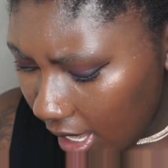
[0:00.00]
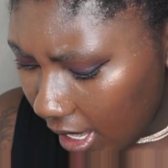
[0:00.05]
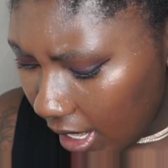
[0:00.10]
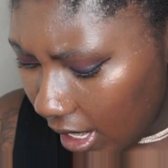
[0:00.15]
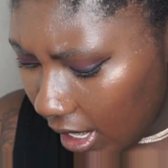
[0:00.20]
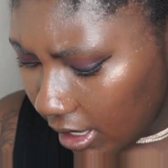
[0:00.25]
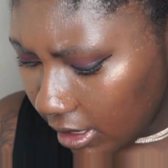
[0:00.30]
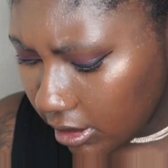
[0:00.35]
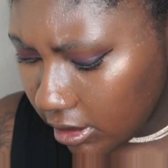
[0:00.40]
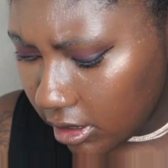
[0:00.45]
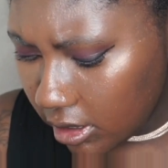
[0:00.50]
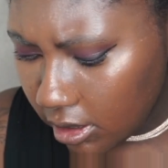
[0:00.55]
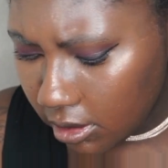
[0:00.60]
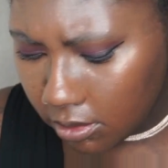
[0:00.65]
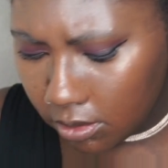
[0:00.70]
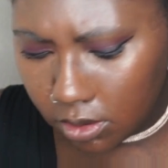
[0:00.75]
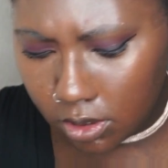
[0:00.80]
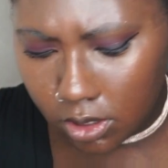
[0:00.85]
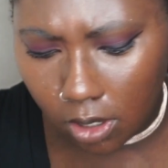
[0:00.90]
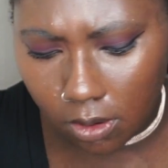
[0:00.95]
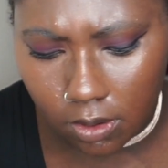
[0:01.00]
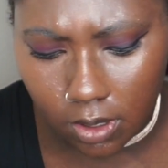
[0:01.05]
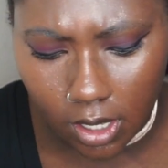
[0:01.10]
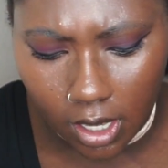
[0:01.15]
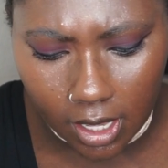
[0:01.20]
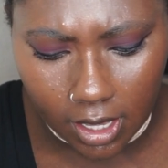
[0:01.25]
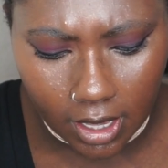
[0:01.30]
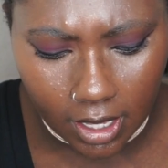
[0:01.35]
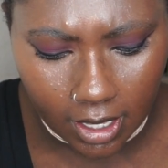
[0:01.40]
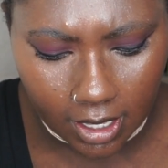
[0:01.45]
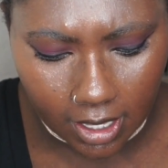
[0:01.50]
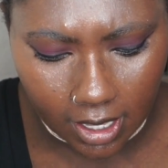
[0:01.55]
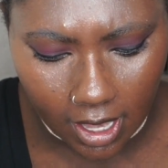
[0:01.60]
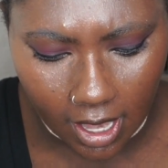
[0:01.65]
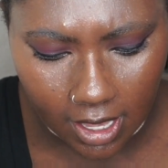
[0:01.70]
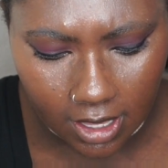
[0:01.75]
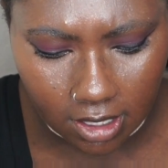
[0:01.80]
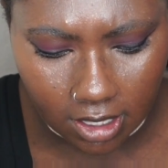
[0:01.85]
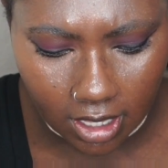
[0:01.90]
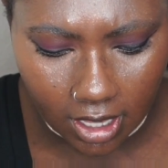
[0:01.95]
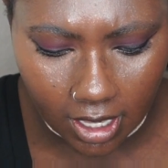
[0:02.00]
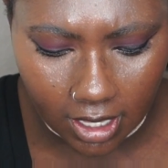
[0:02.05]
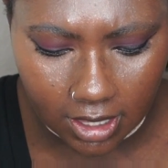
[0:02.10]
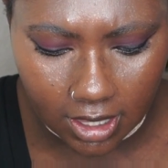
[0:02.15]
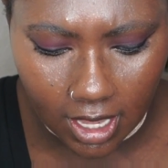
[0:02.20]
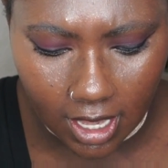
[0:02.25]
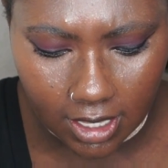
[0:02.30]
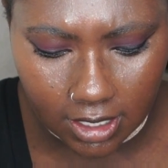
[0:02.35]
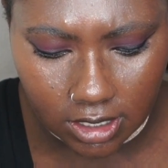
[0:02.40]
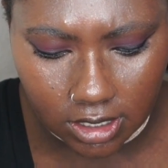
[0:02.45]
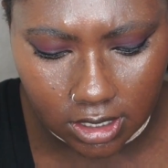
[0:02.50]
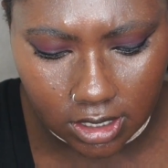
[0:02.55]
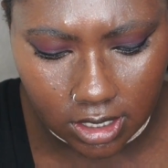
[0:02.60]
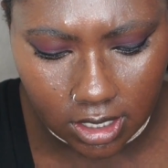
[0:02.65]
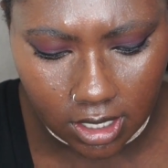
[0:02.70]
And I also don't like, I feel like that's